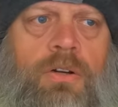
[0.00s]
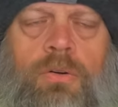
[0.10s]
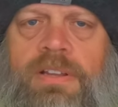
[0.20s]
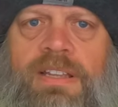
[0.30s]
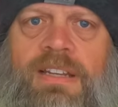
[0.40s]

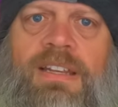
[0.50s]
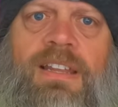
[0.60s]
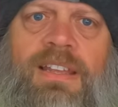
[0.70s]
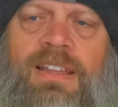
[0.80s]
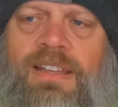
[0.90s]

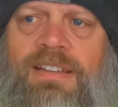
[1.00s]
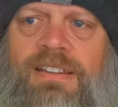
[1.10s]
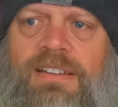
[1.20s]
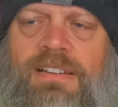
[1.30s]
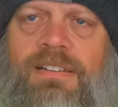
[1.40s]
oriented,
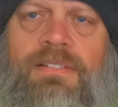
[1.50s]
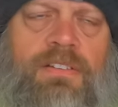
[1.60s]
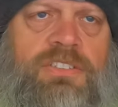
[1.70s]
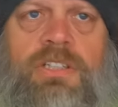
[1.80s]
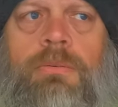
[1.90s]
and
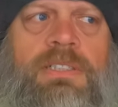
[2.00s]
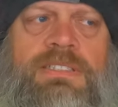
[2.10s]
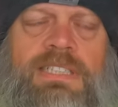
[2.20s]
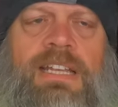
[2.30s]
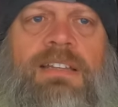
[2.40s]
there's
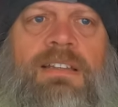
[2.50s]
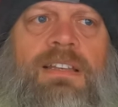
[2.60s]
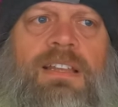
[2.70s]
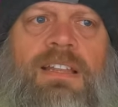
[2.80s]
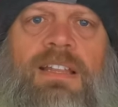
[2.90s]
always that
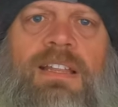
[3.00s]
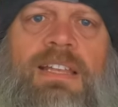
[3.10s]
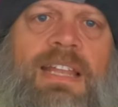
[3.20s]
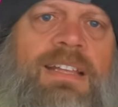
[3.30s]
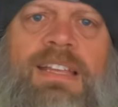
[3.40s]

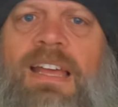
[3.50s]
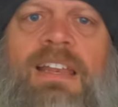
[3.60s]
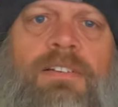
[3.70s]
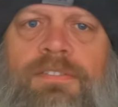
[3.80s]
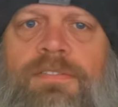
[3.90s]

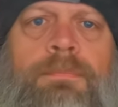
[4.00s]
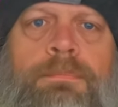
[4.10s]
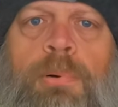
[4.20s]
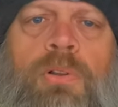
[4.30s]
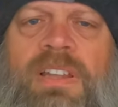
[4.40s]
kind
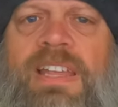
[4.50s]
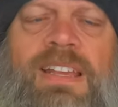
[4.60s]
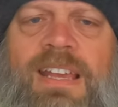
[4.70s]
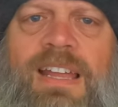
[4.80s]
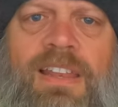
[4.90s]
of
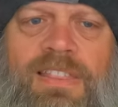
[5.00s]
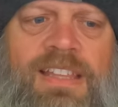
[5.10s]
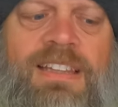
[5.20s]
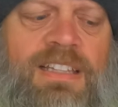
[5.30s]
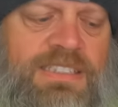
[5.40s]
bullying kind of
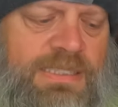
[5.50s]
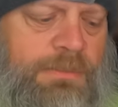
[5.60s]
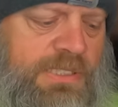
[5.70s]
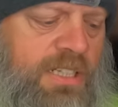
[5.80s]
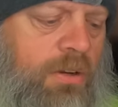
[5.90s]
thing that
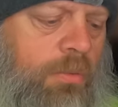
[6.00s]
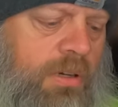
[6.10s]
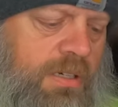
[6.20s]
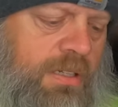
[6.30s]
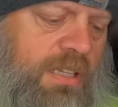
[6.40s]
seems to go
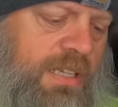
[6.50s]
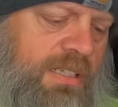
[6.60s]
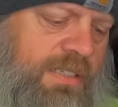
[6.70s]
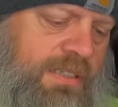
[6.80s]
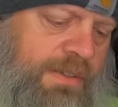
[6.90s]
on a lot.